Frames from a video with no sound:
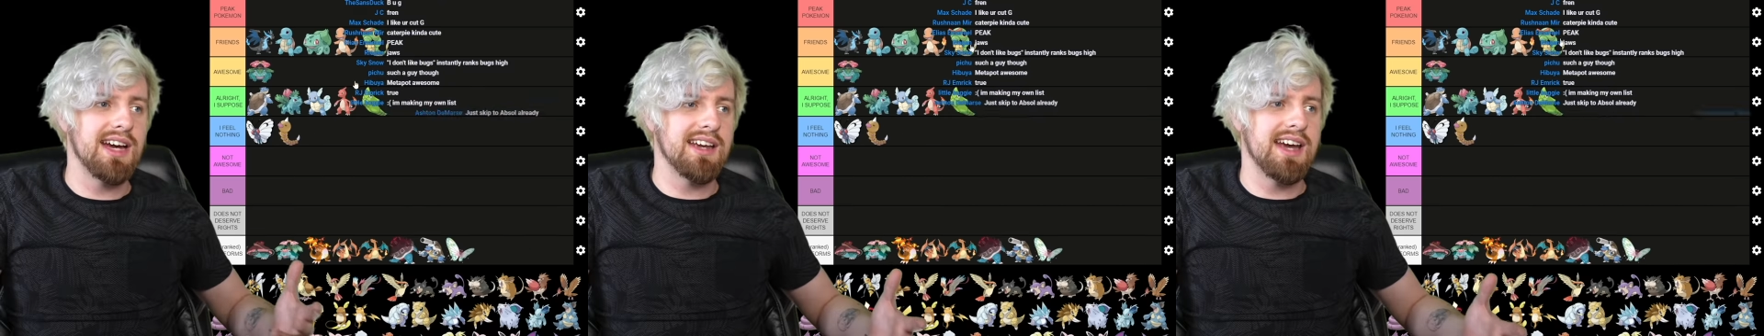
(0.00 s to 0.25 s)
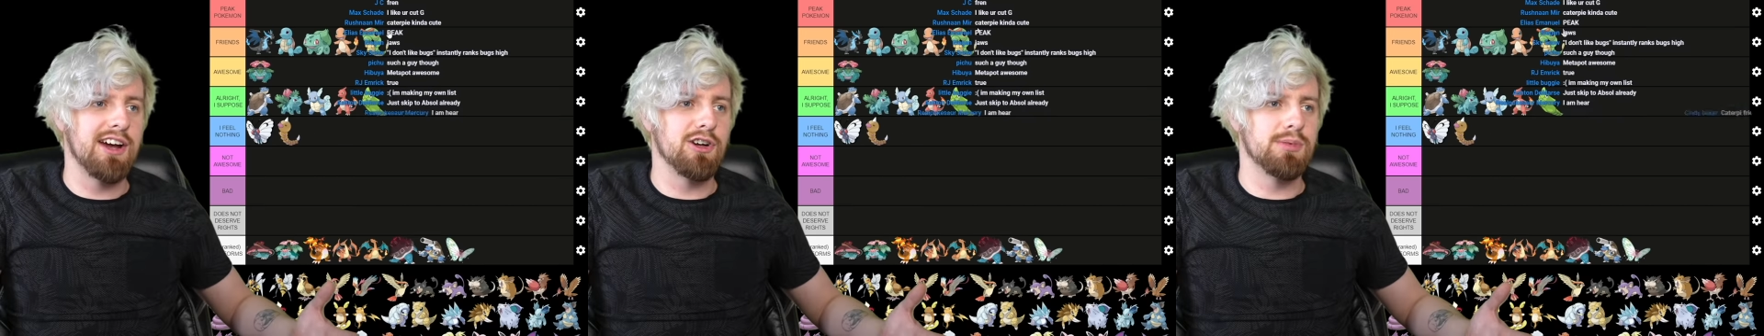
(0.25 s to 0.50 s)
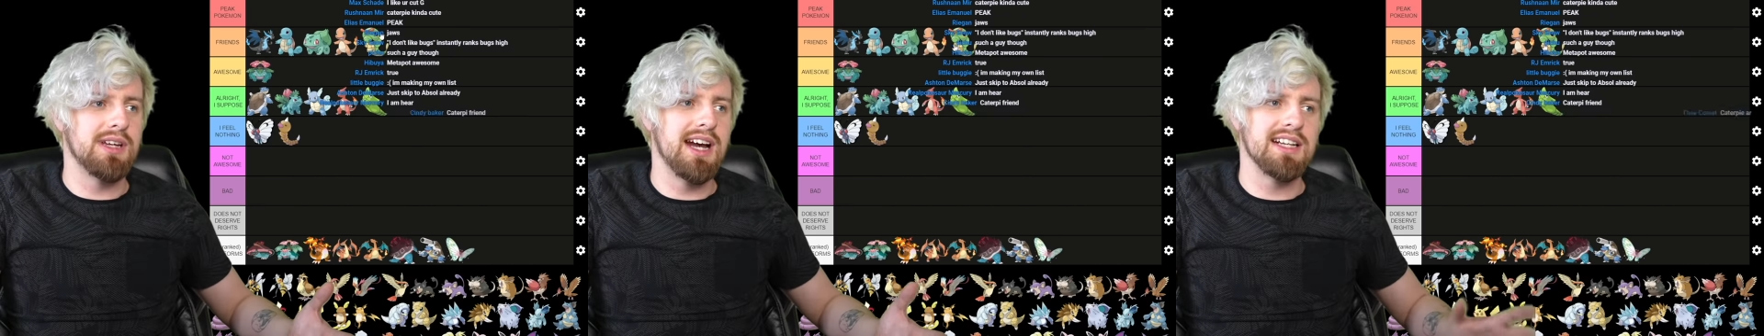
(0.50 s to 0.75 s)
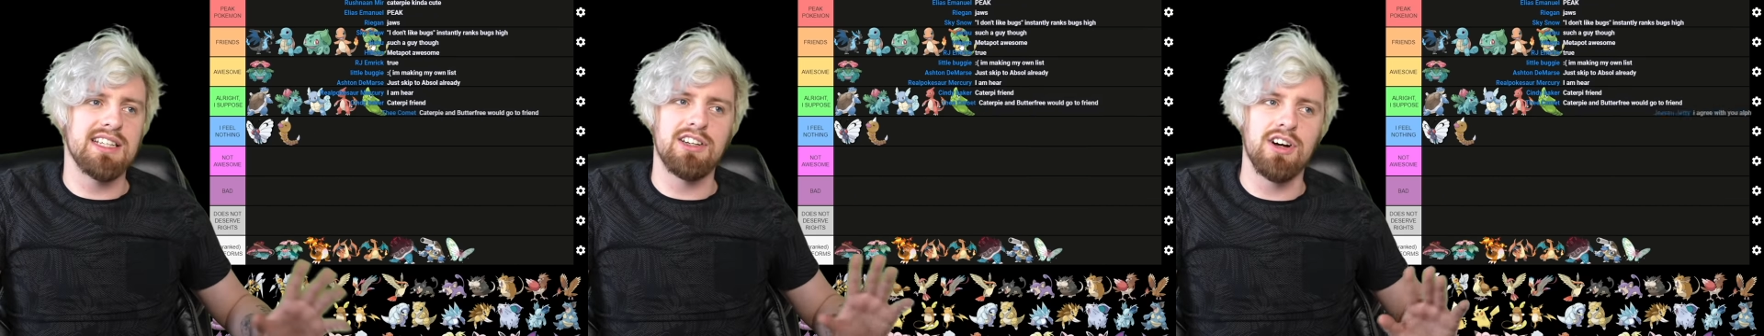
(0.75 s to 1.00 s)
that Caterpie
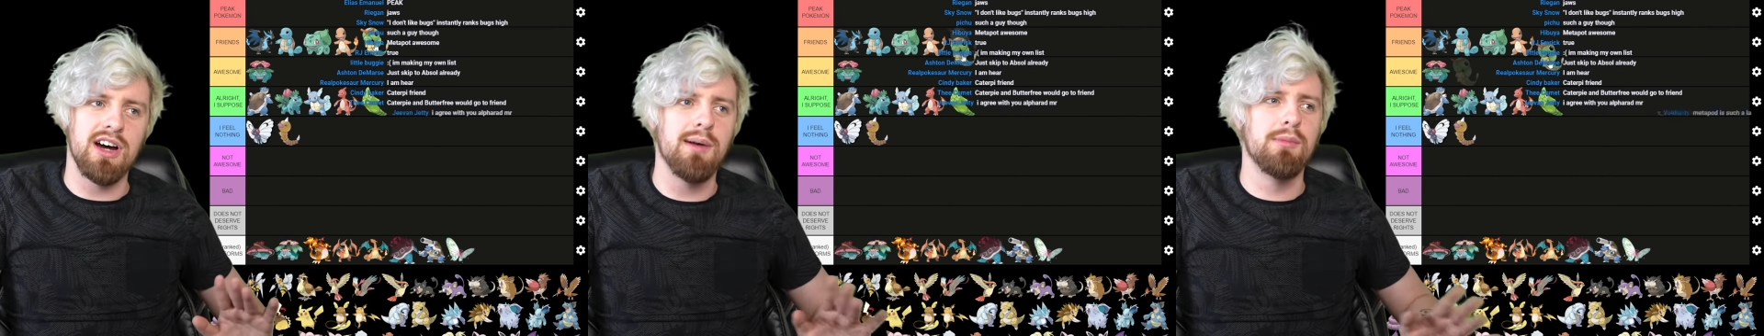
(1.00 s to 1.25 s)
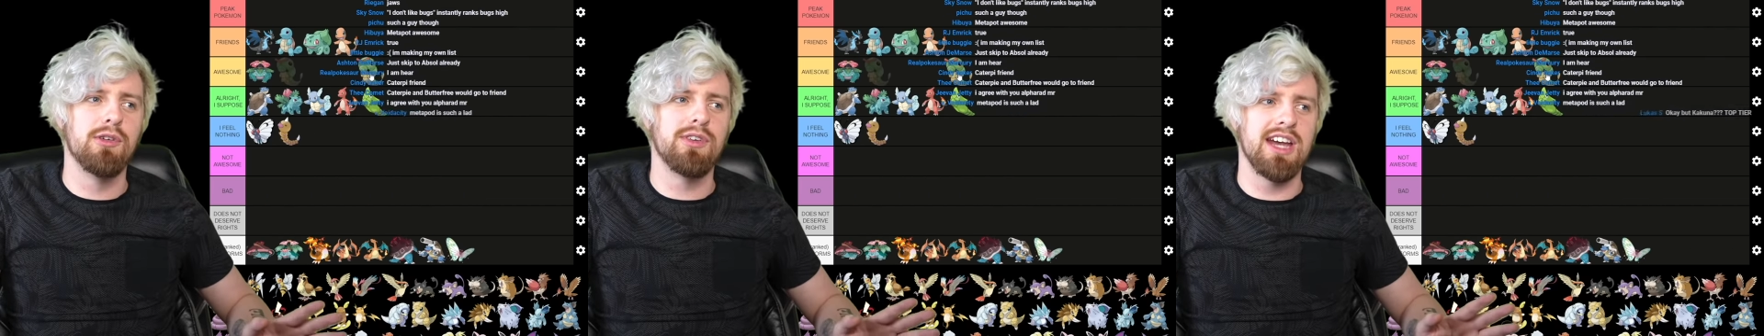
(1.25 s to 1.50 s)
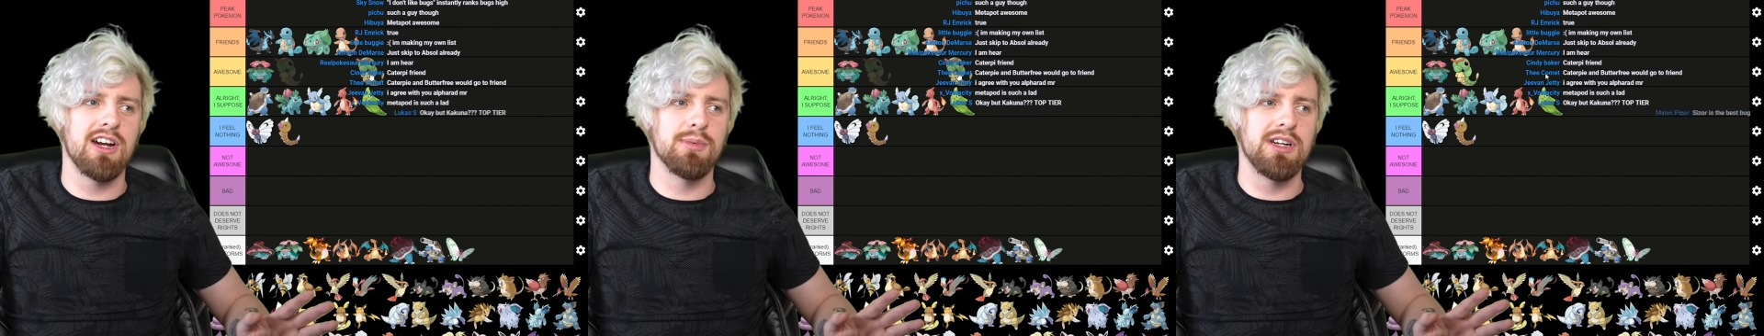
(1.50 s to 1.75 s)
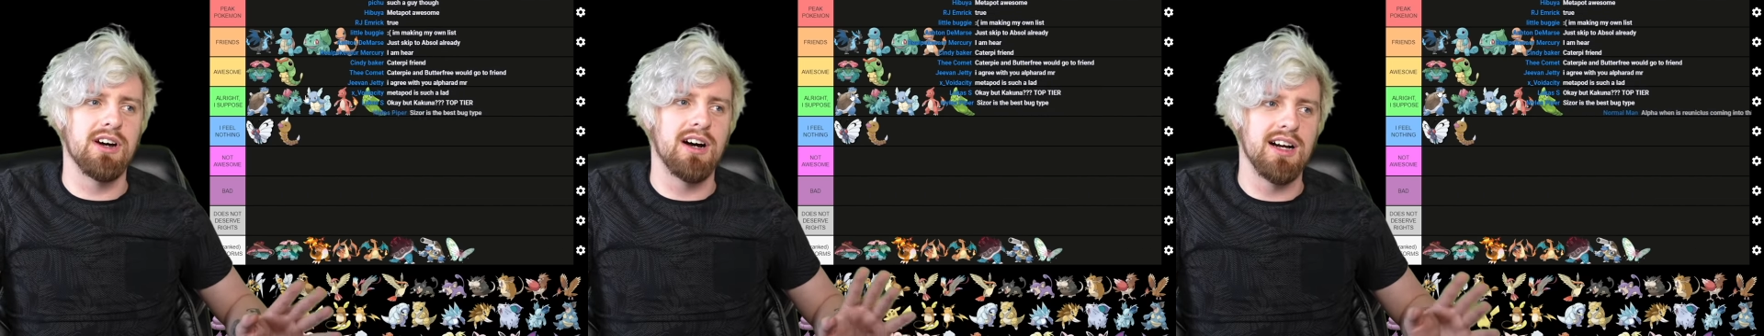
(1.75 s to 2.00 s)
has. You know, I'm moving
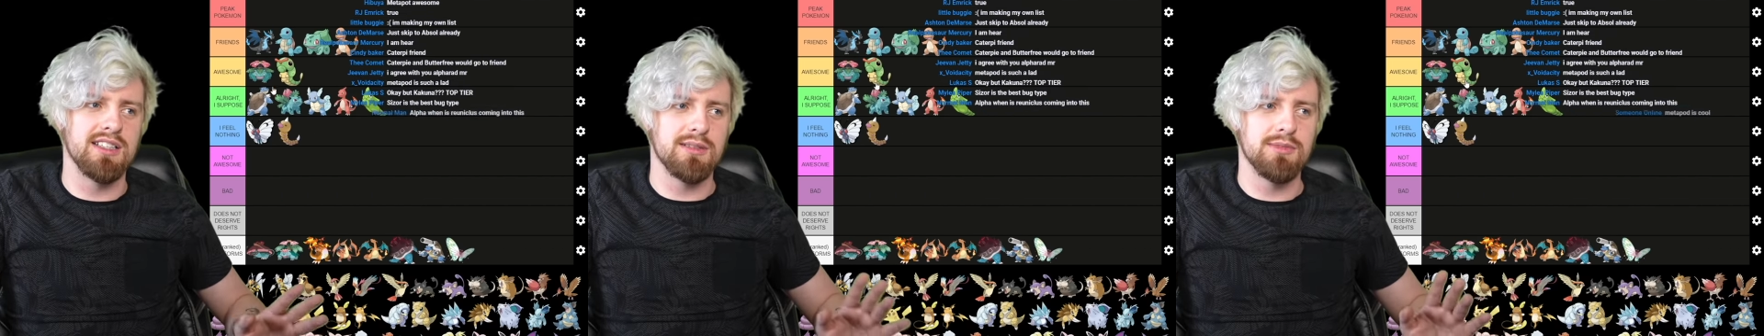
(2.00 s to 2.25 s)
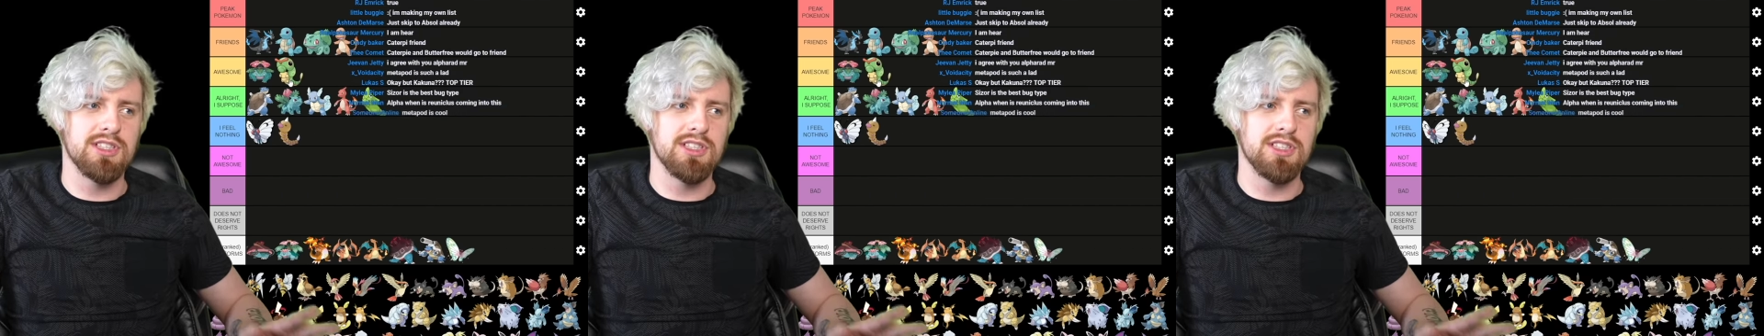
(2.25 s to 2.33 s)
Caterpie to awesome.